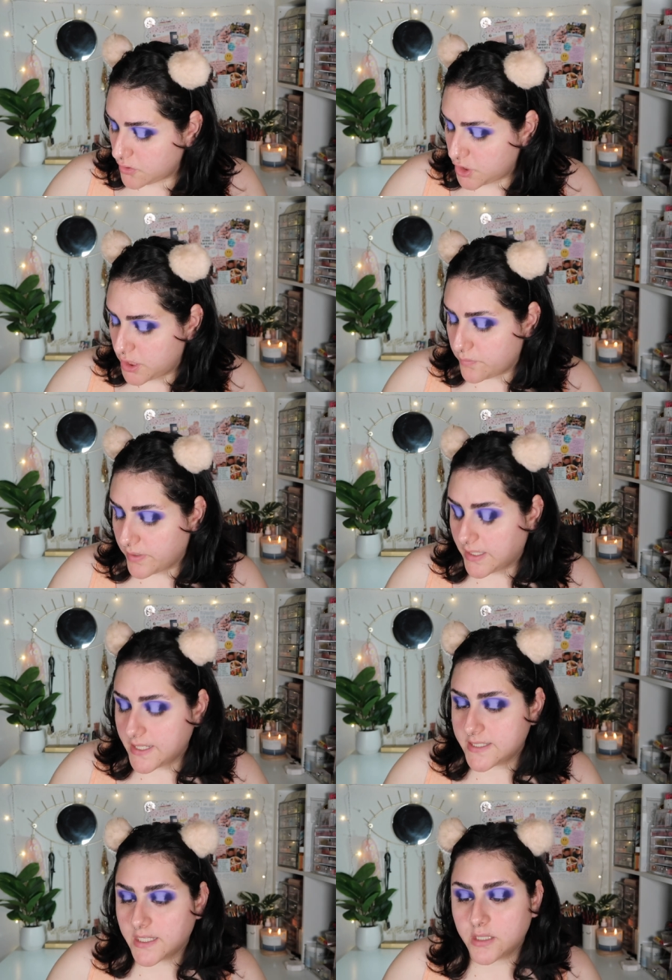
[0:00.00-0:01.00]
she
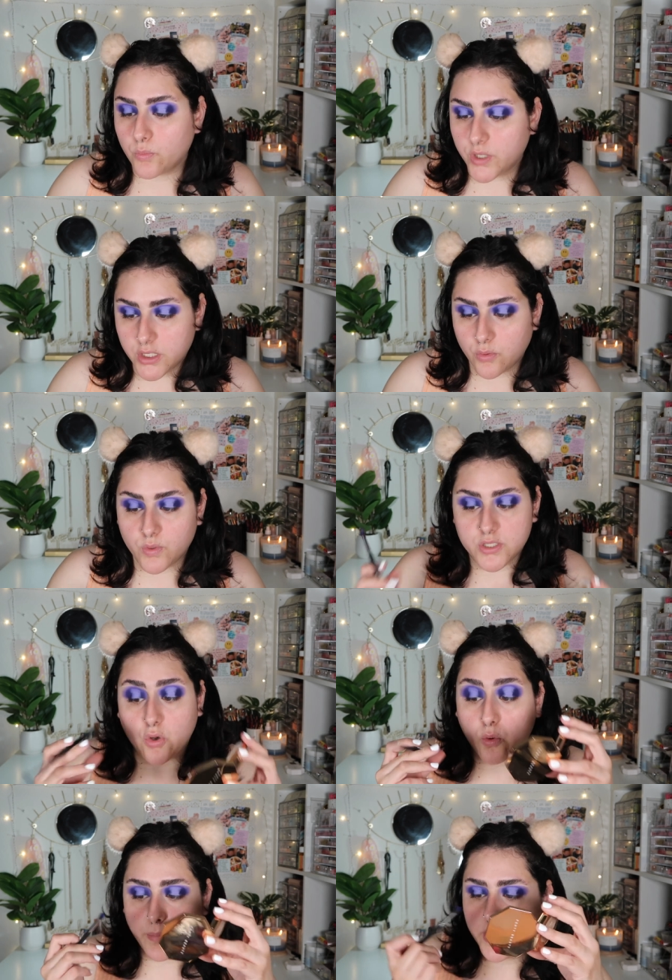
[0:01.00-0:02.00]
realized that the window was
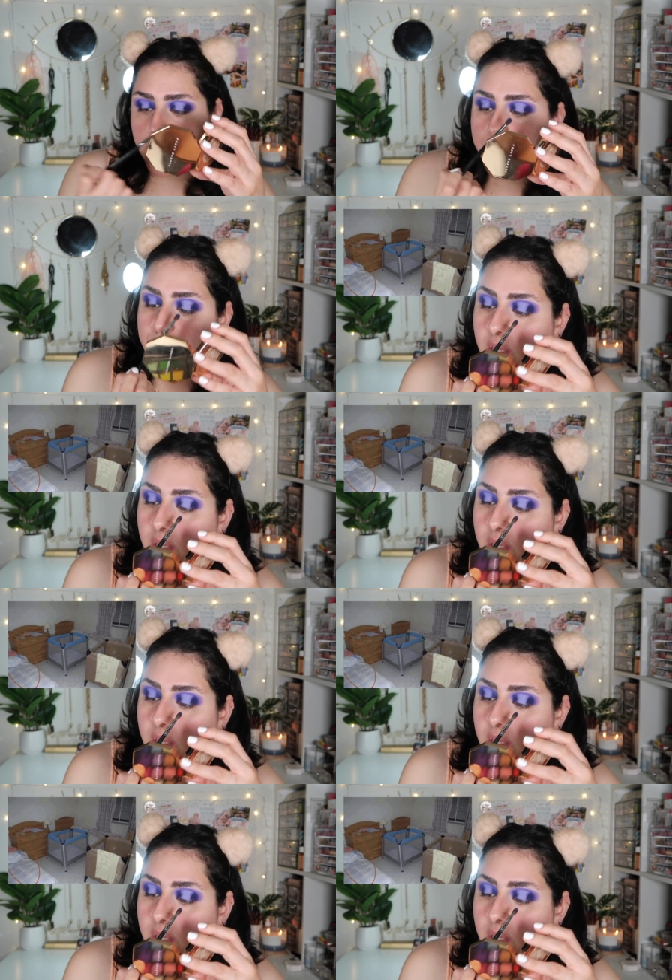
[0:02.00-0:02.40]
open